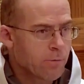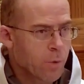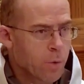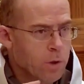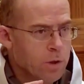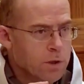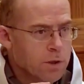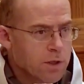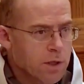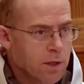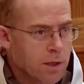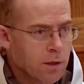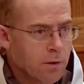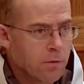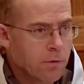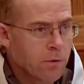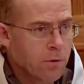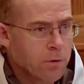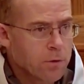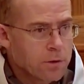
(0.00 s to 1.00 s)

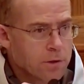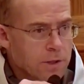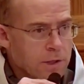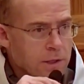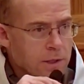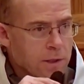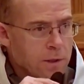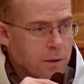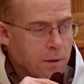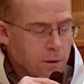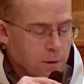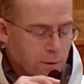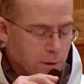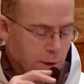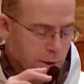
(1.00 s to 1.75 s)
1413.